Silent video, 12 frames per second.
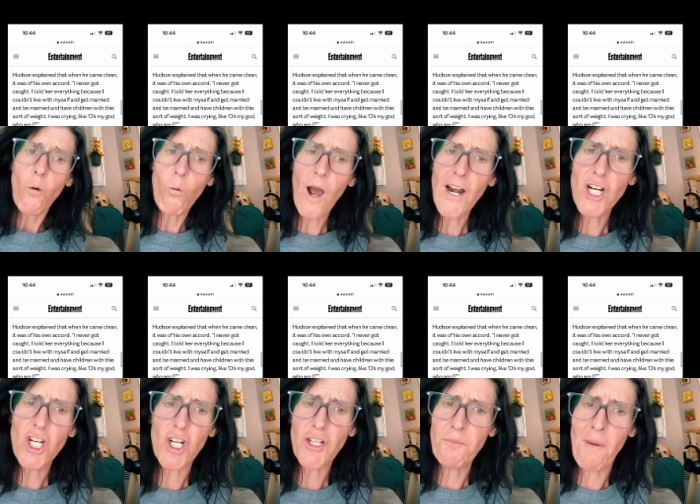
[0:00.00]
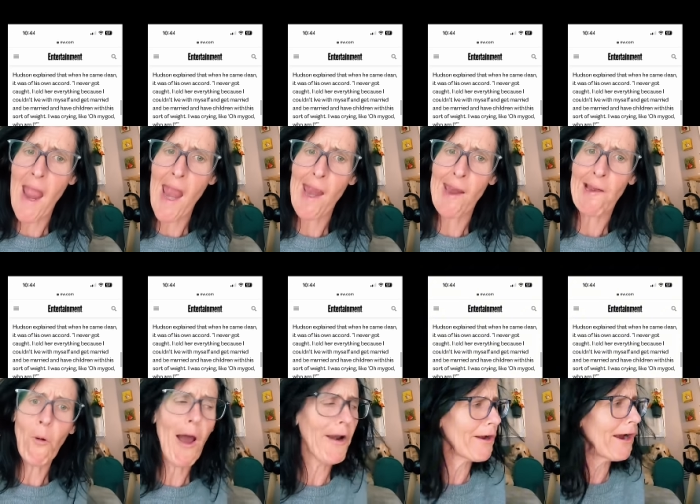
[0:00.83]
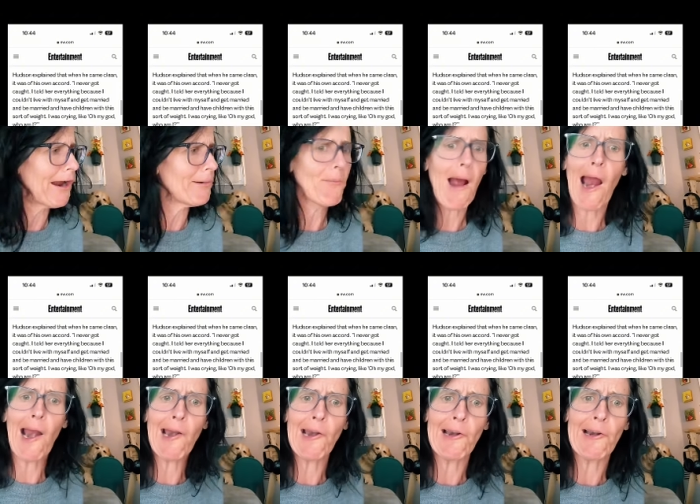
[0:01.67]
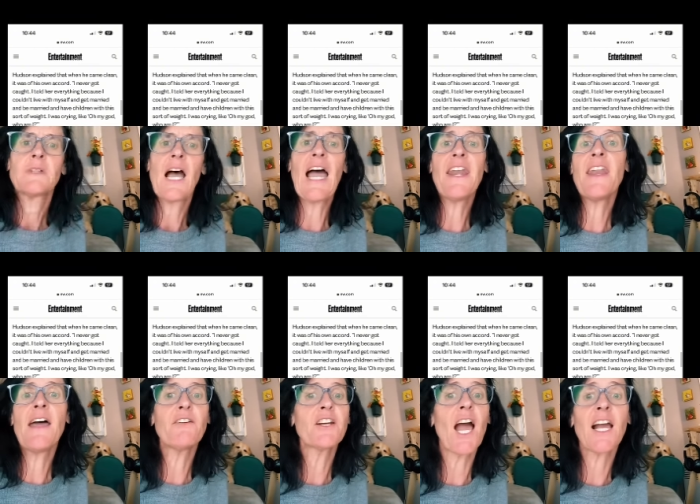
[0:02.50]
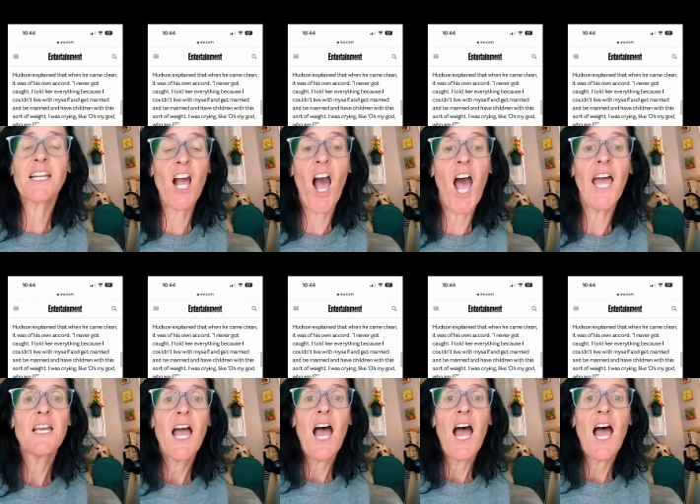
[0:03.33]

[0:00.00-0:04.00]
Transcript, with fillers: What a good man! What a good man! I never got caught.